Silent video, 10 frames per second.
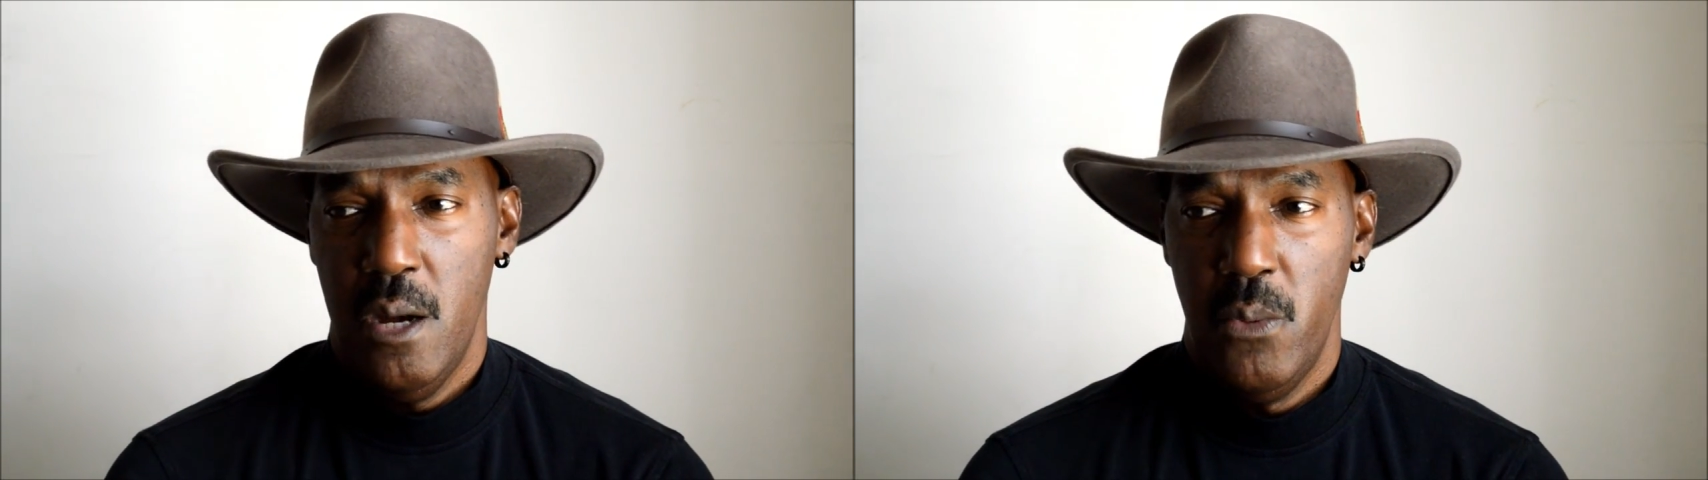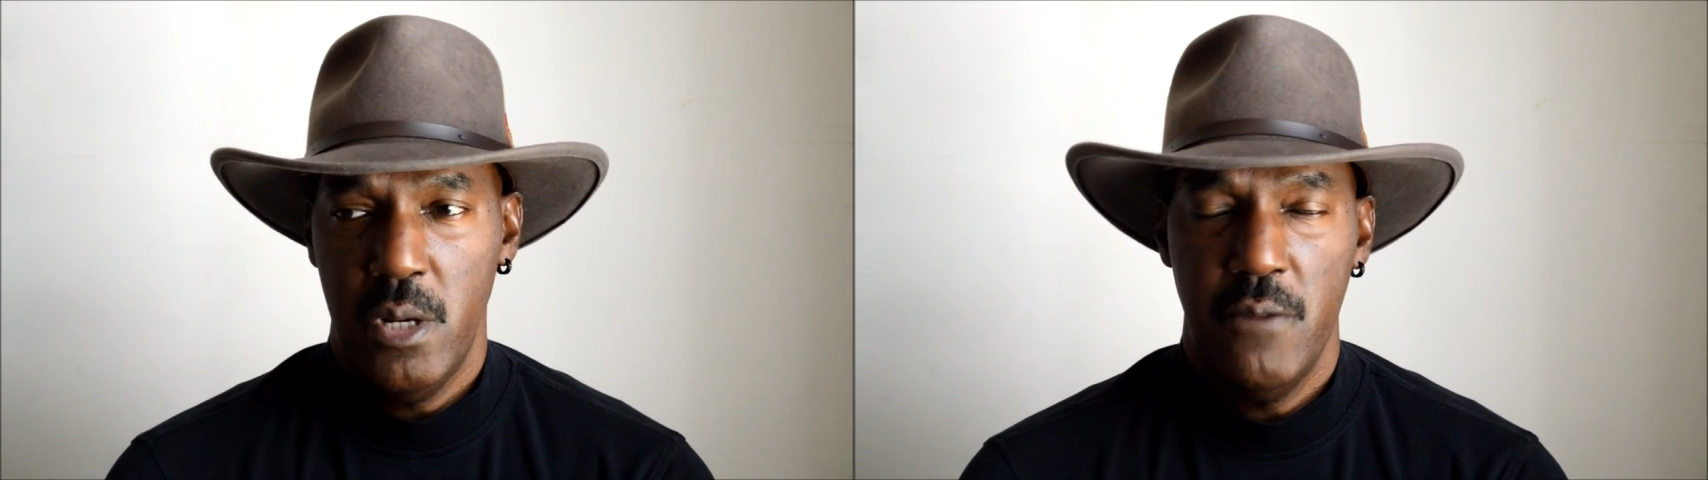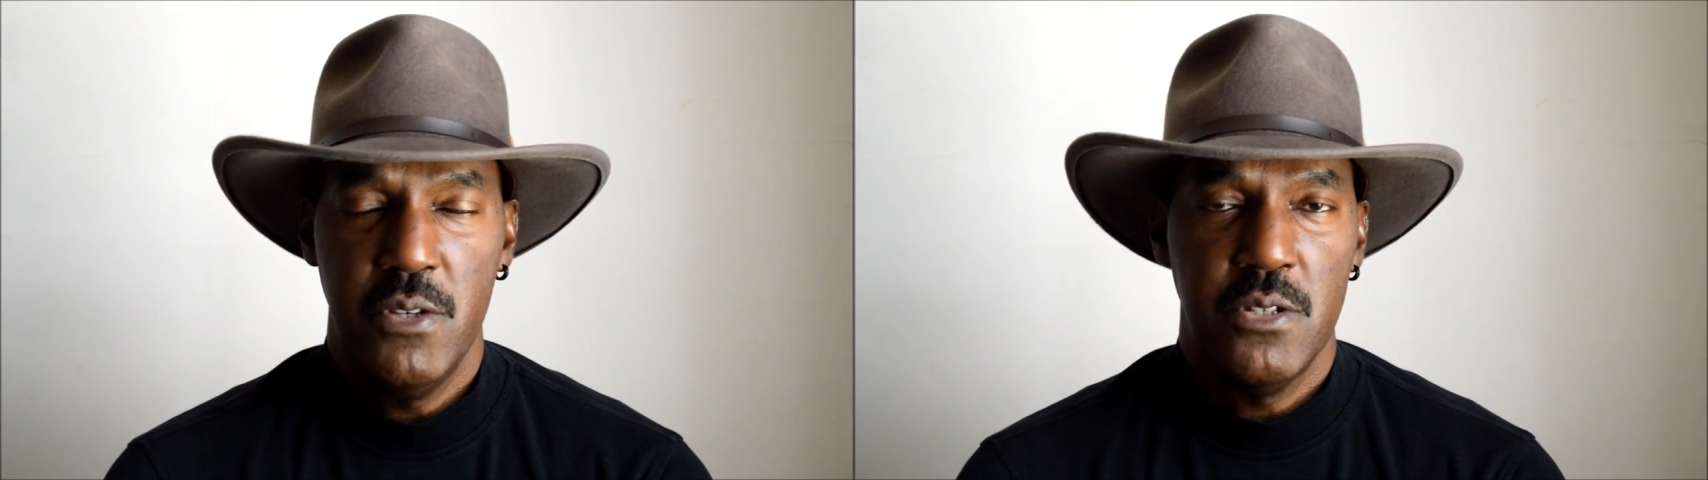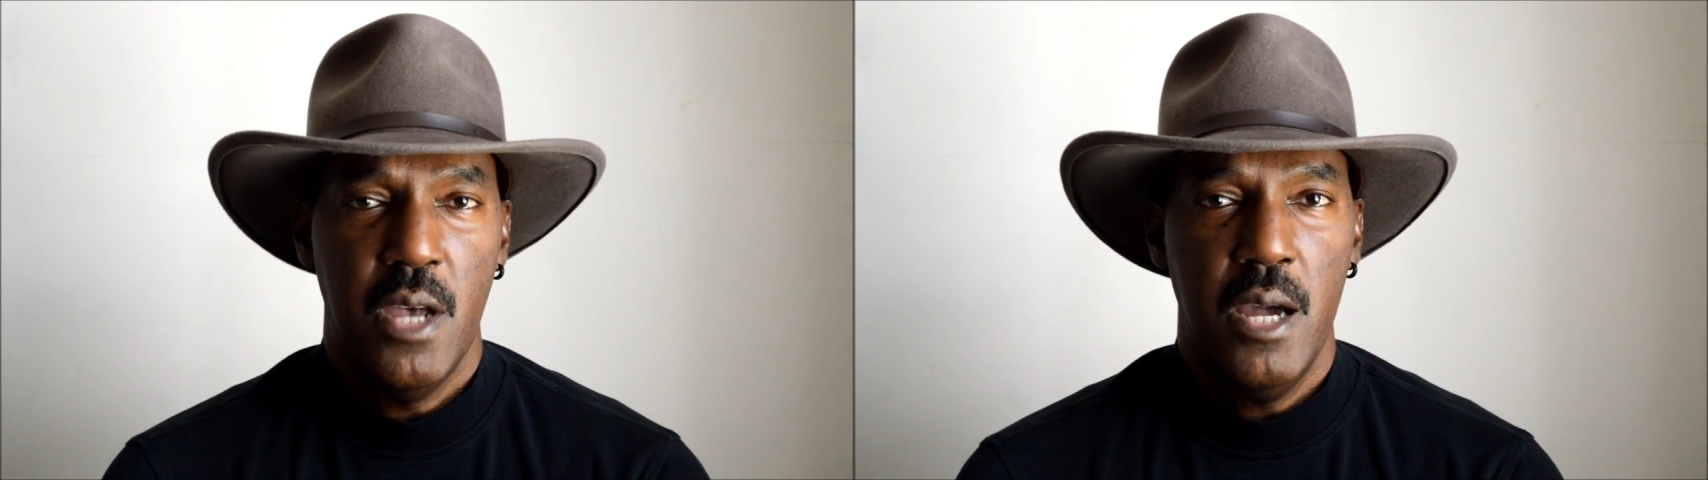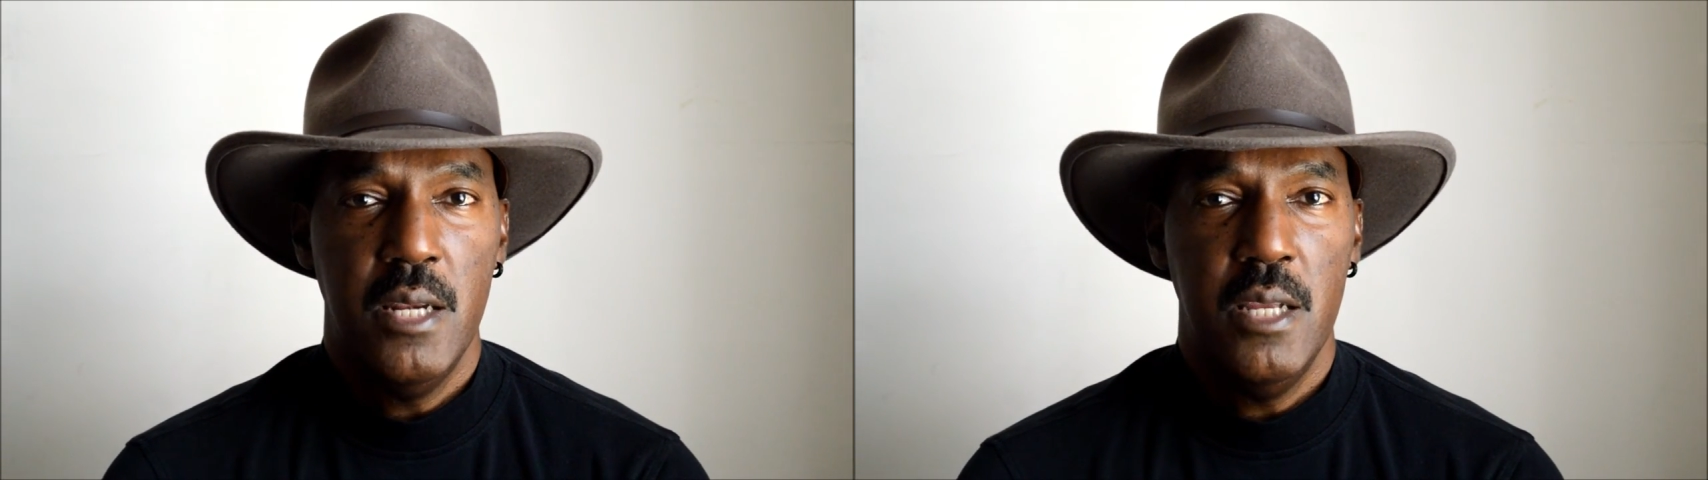What I've
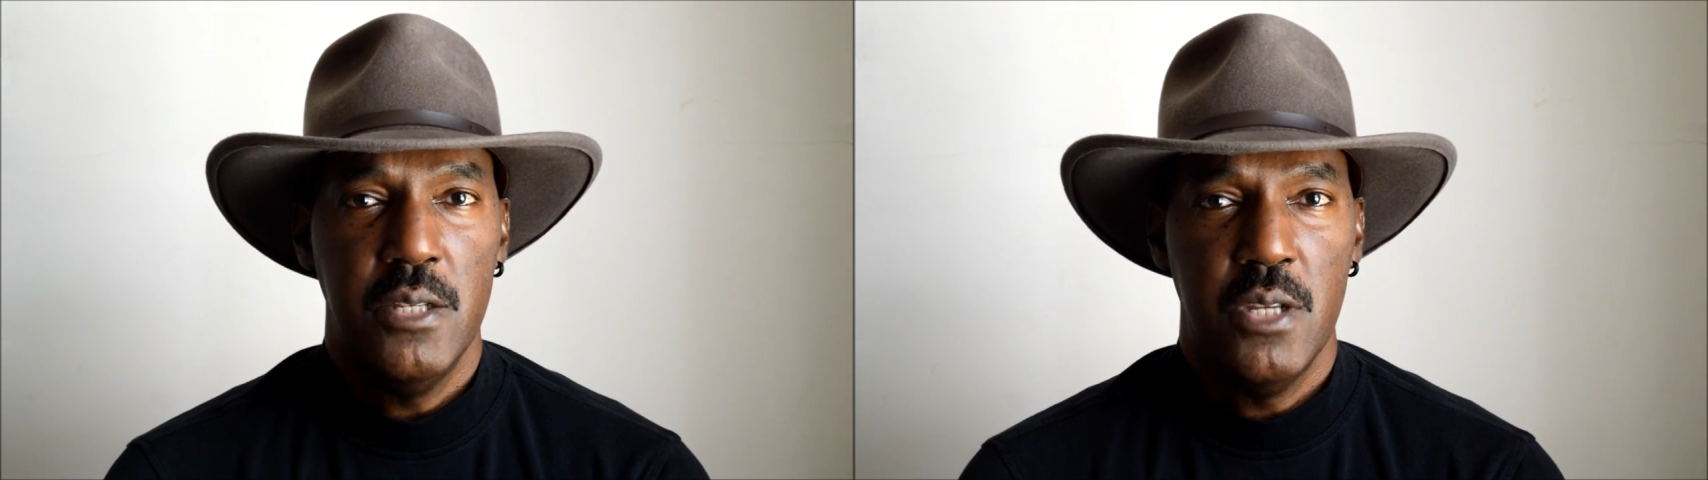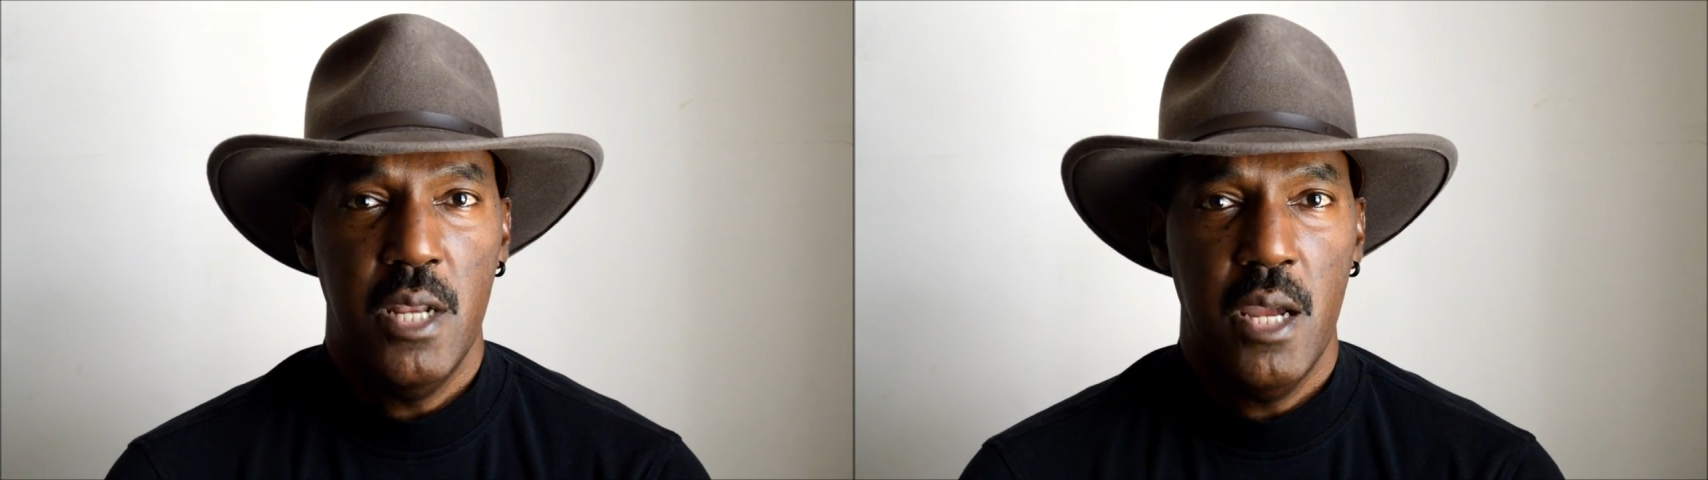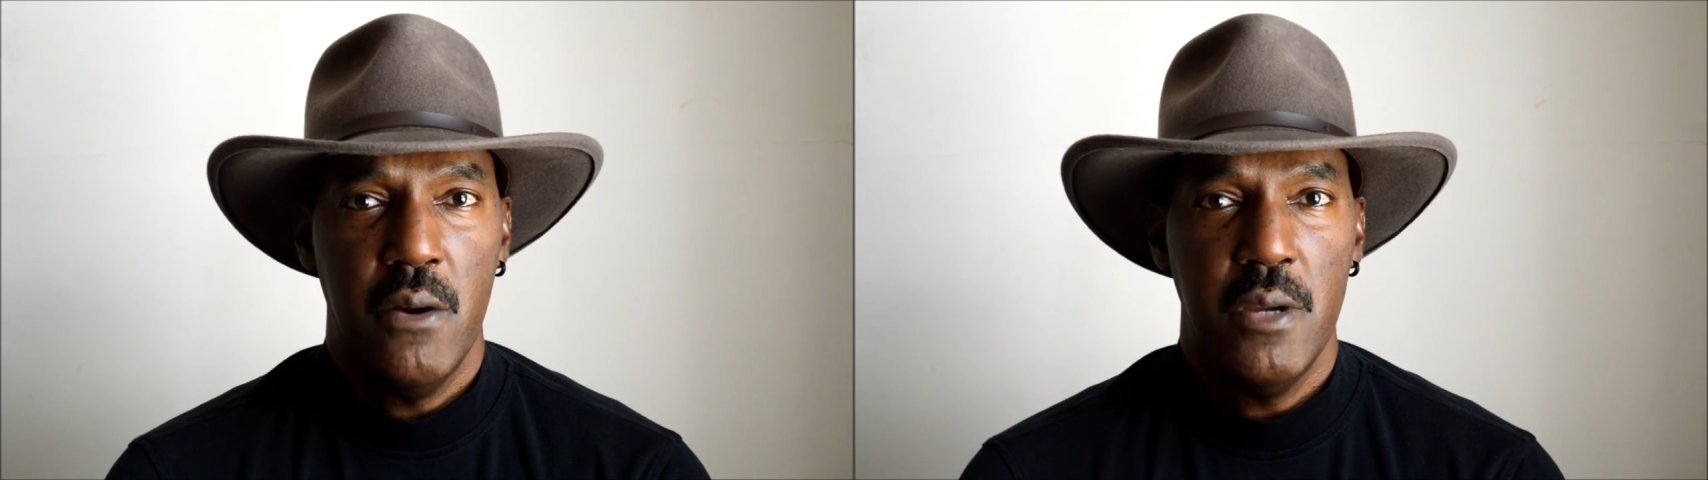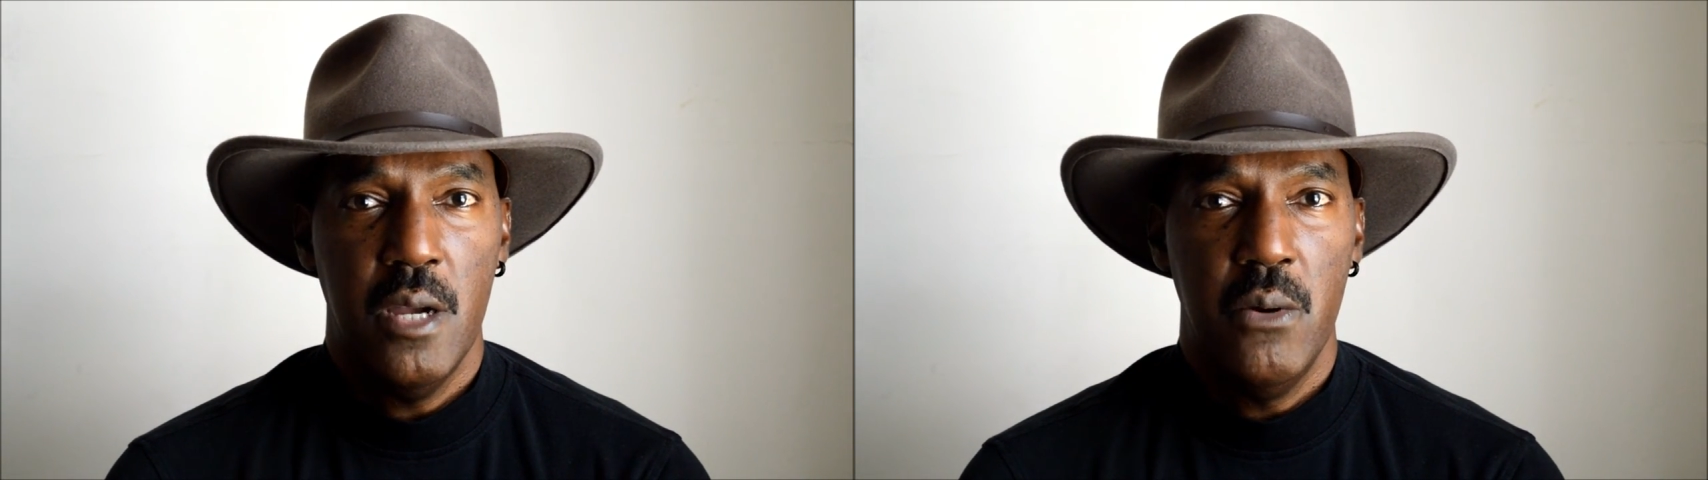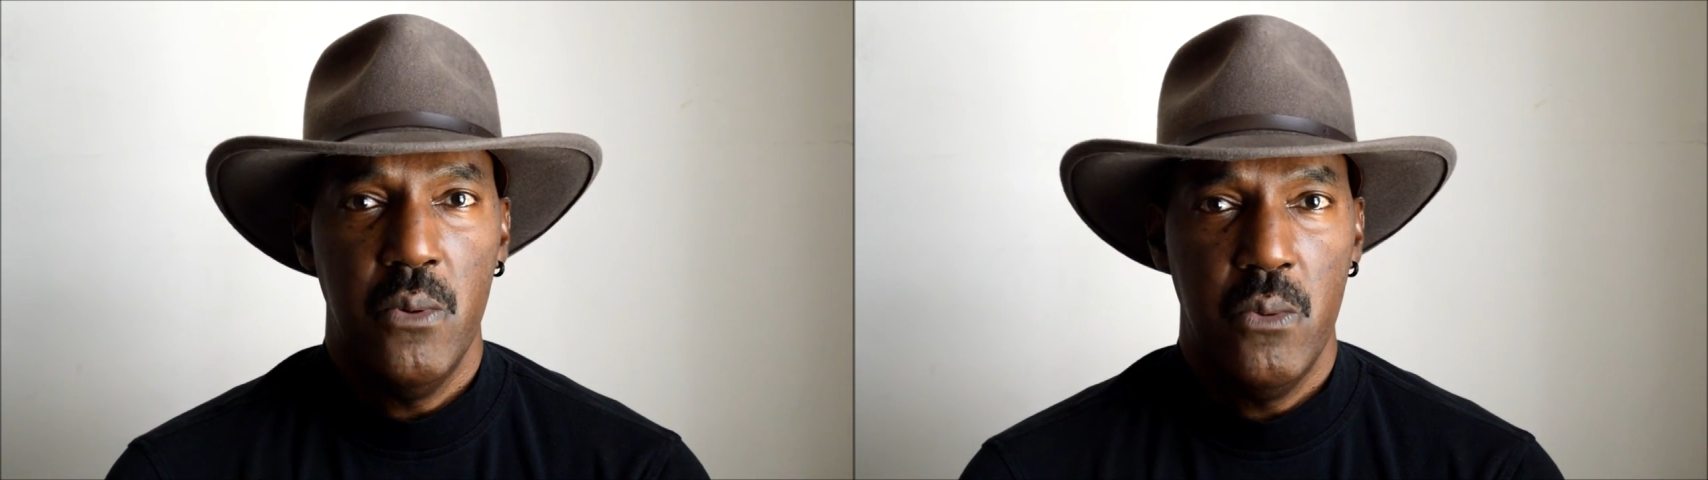designed is an area